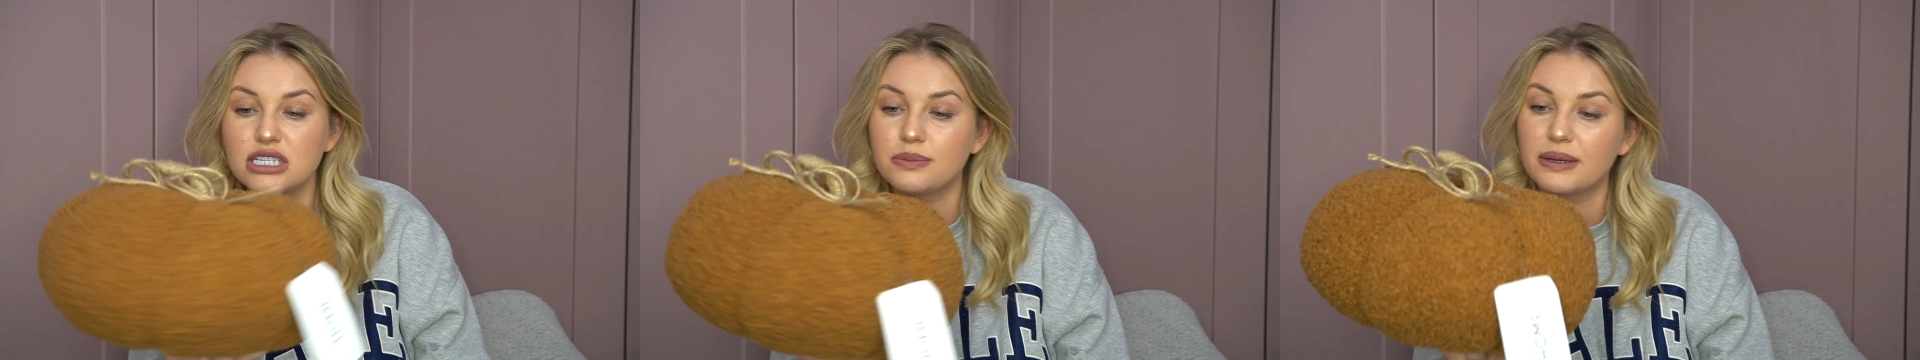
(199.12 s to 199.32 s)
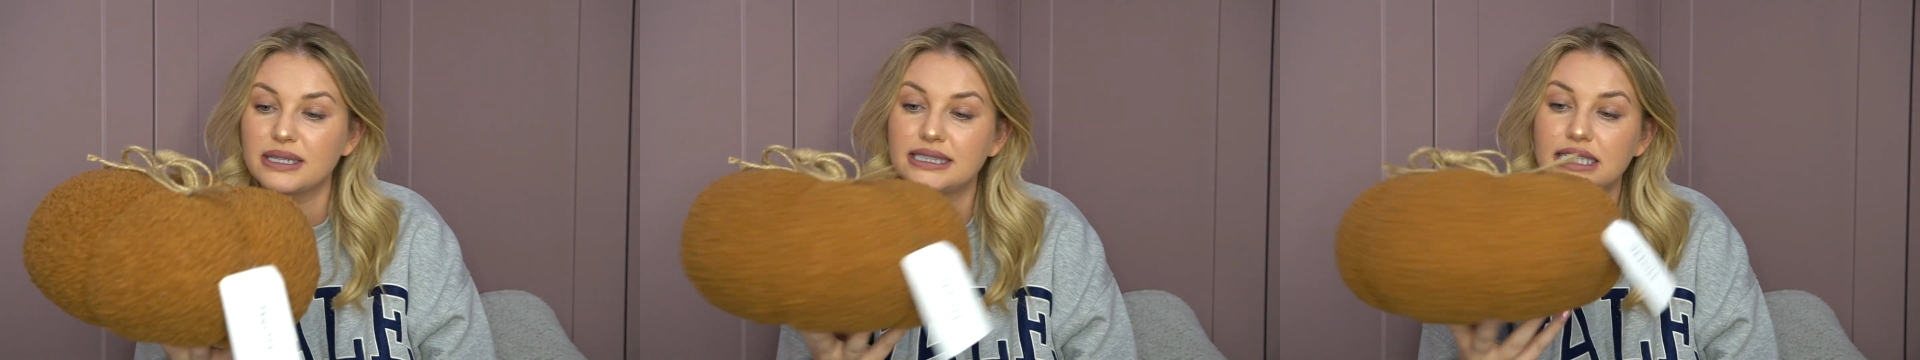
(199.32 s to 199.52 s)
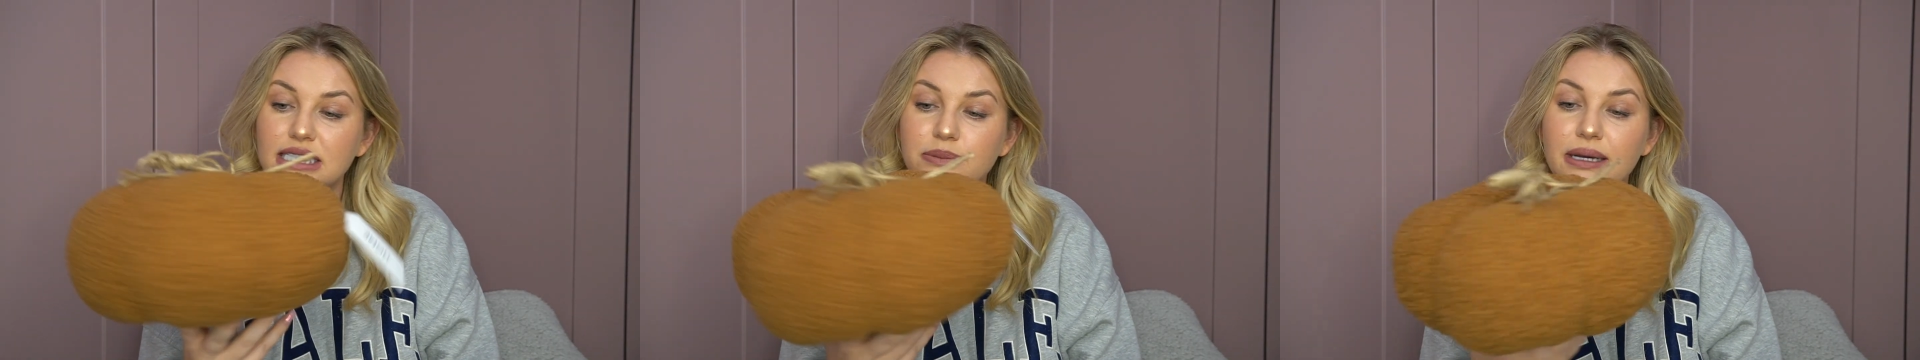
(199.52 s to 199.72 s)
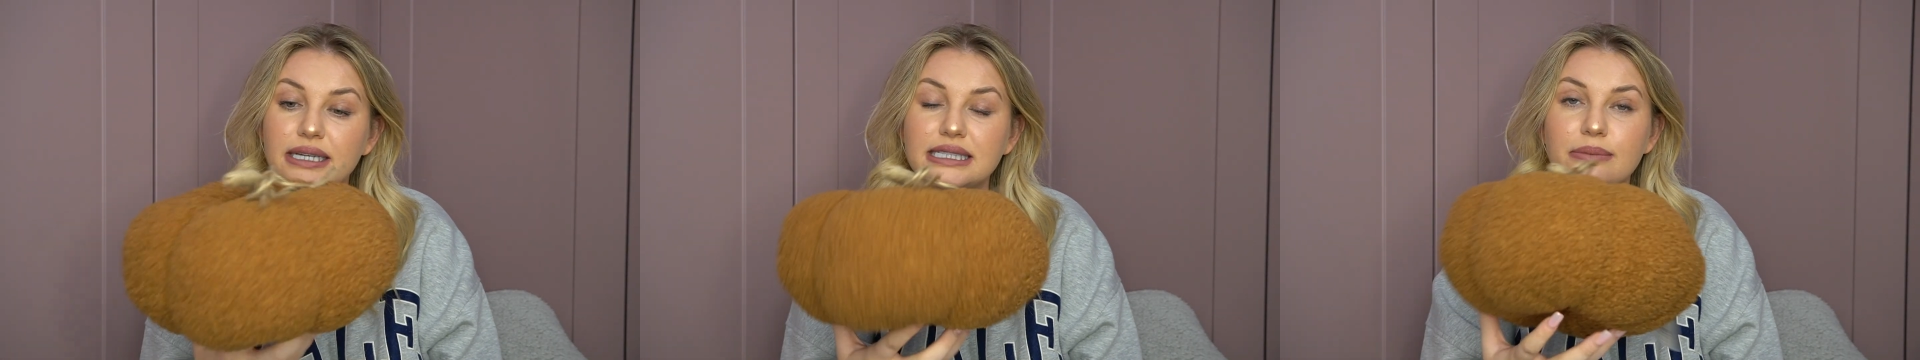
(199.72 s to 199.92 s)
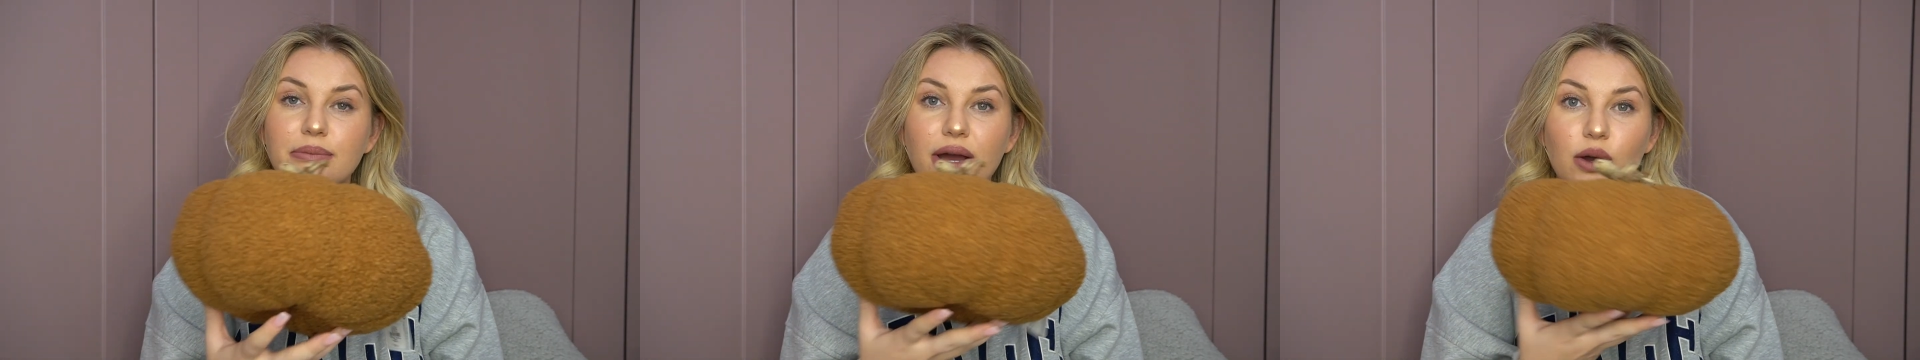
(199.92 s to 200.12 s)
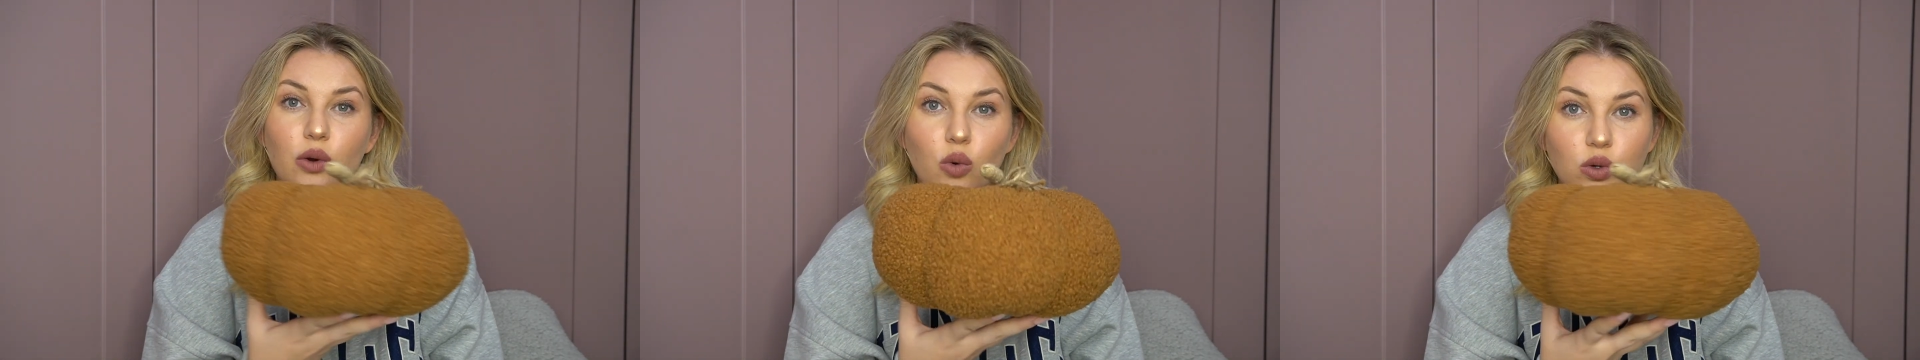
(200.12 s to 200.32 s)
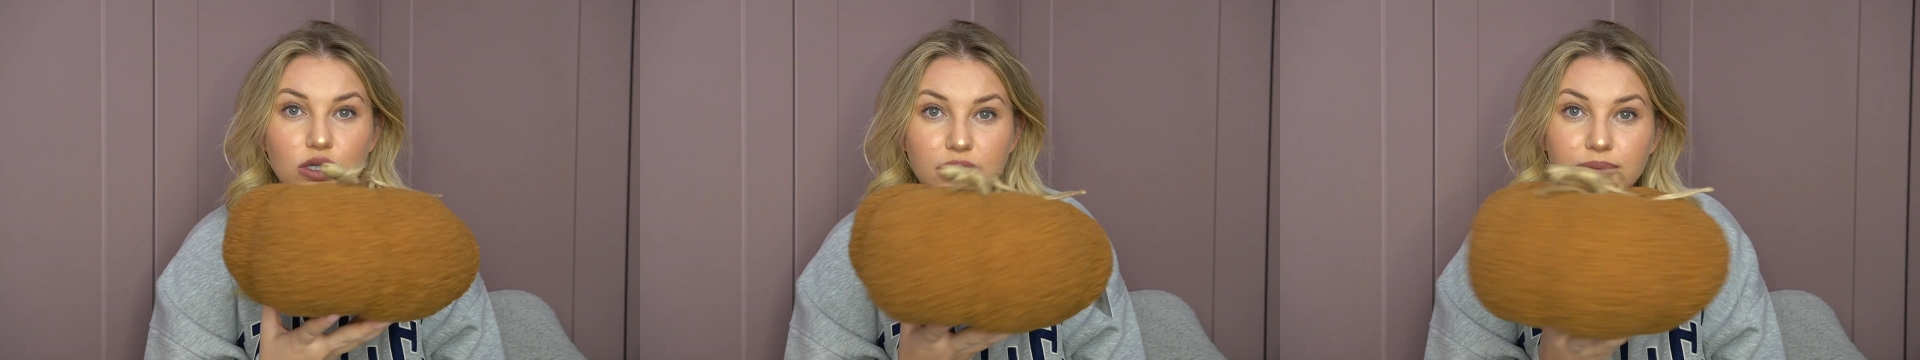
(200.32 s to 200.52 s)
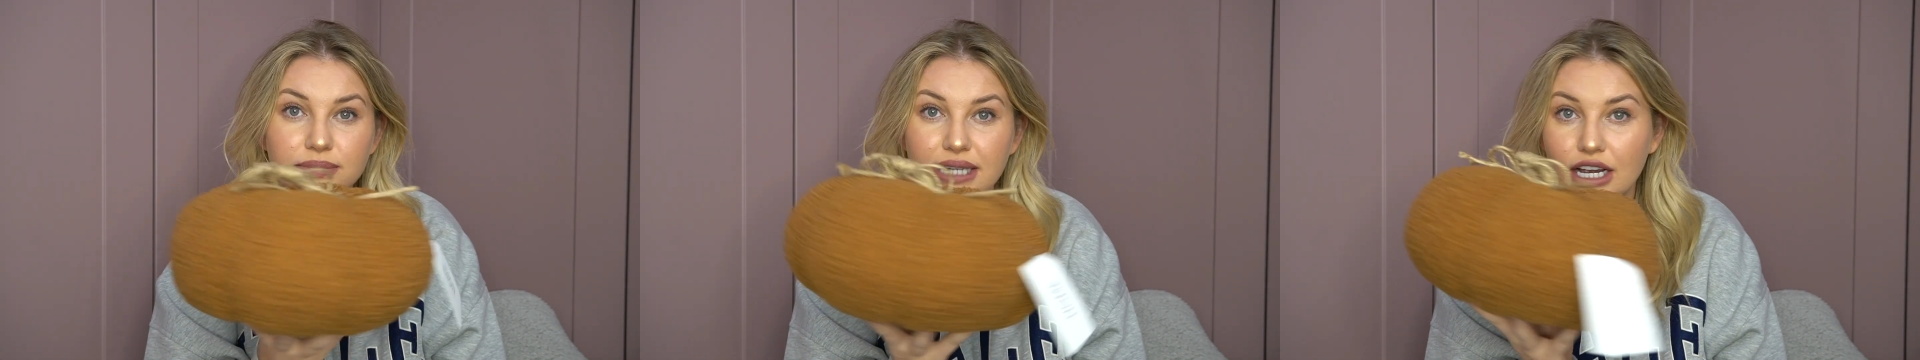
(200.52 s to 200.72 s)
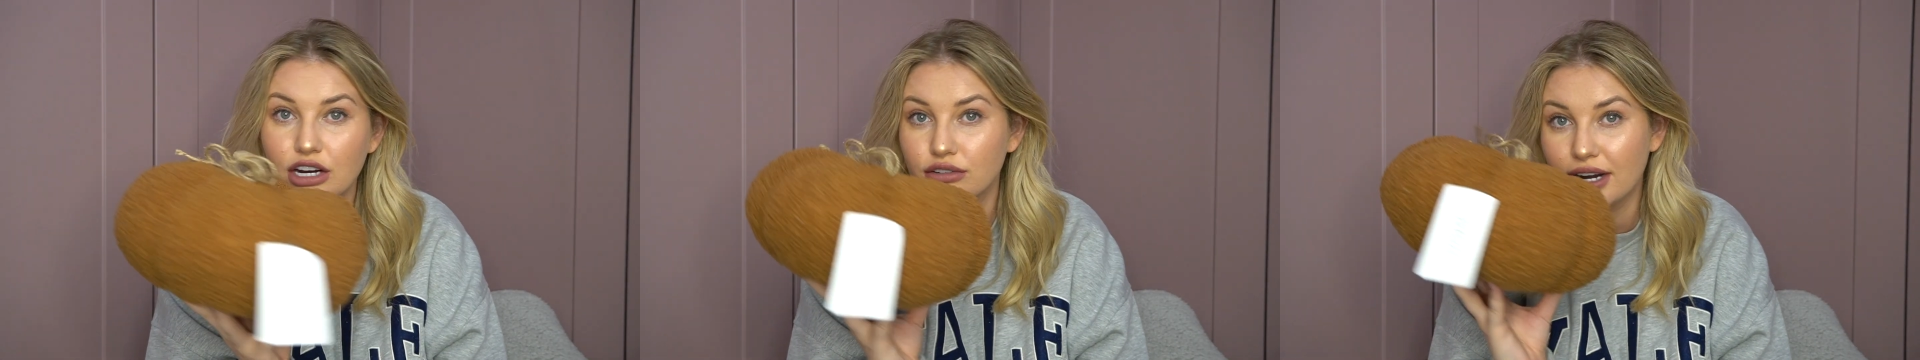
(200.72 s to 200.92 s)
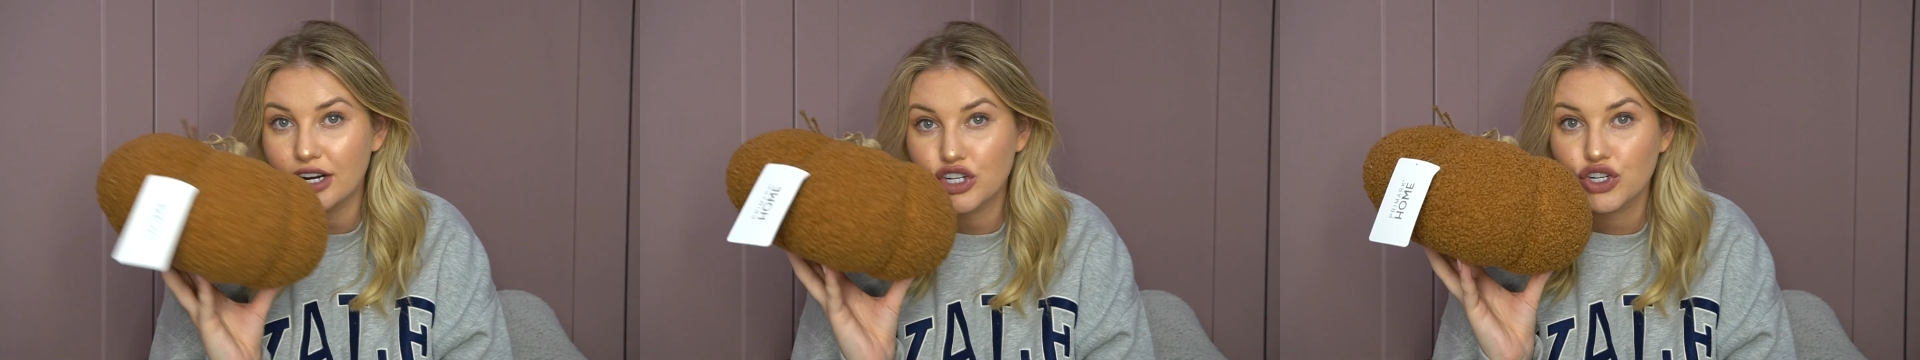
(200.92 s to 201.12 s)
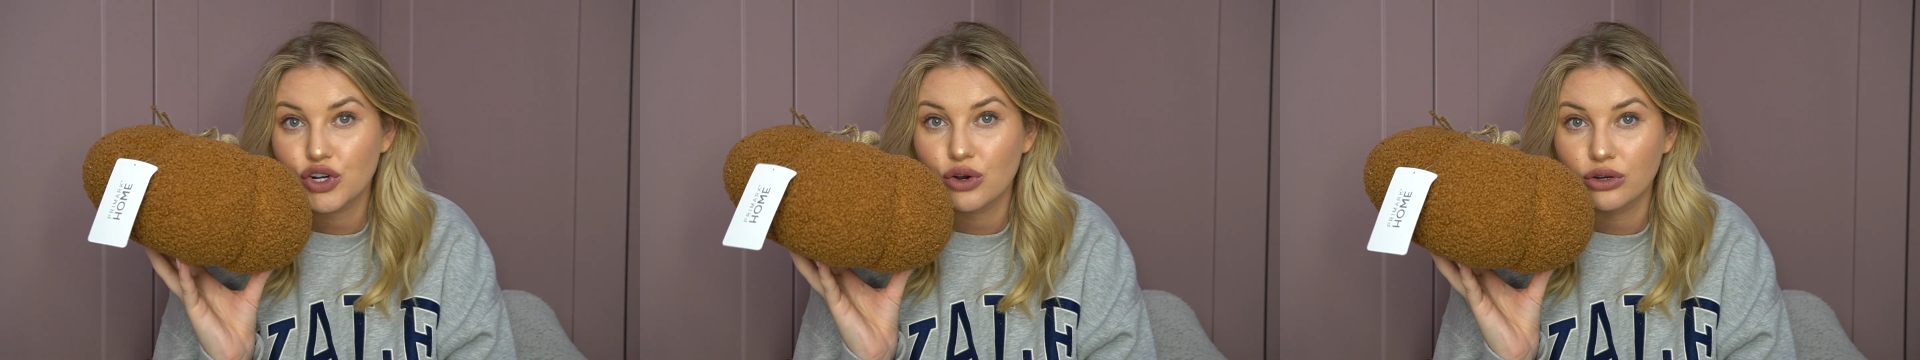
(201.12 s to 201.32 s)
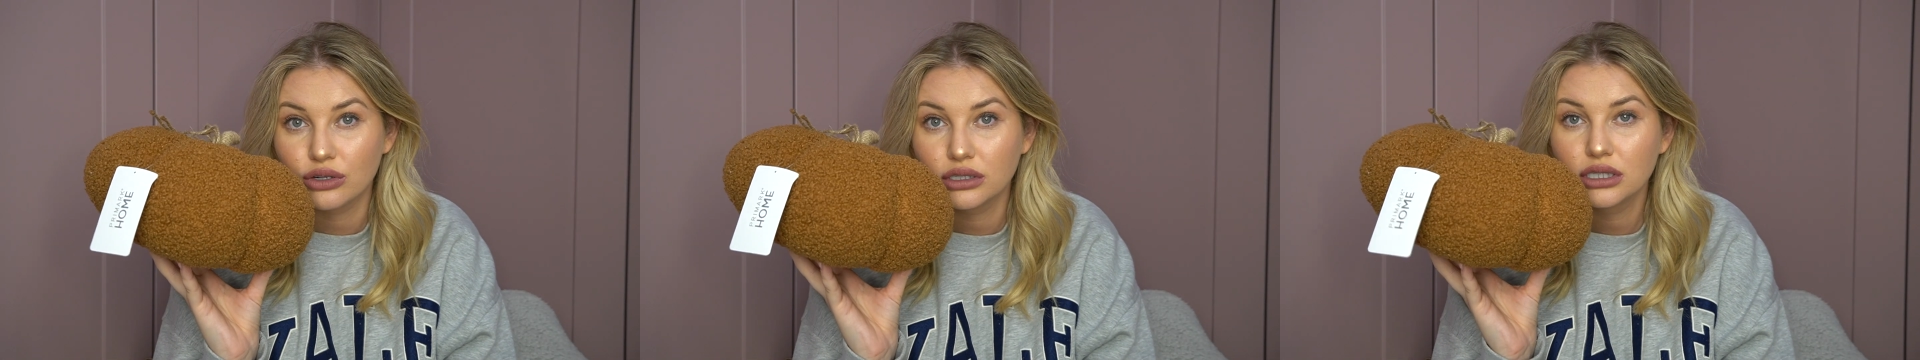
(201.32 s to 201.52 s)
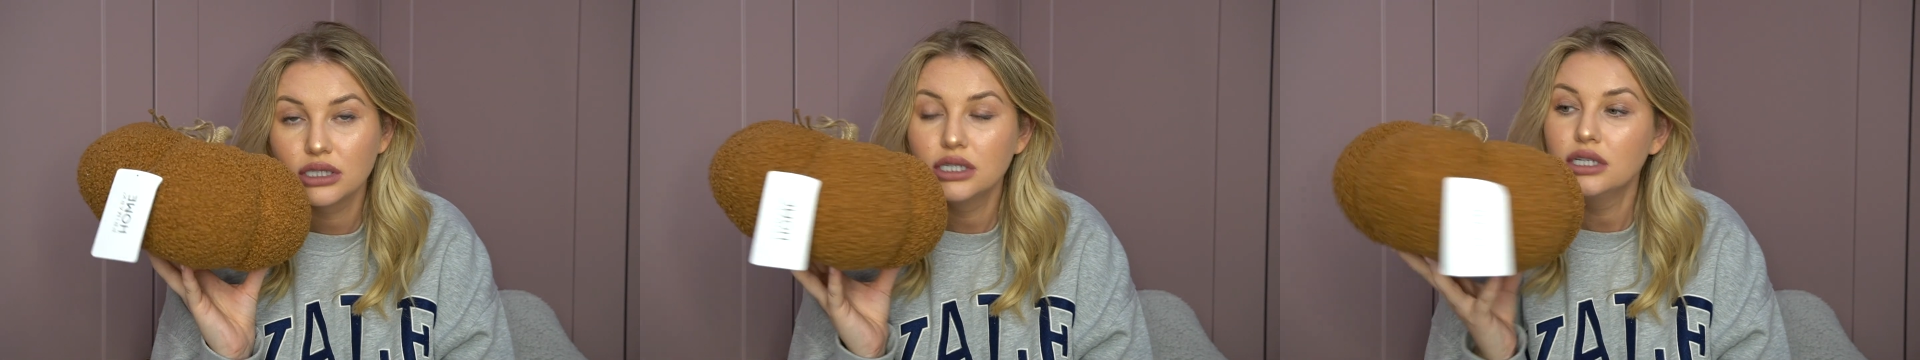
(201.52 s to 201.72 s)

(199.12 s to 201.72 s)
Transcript: is a big centrepiece in my autumn decoration,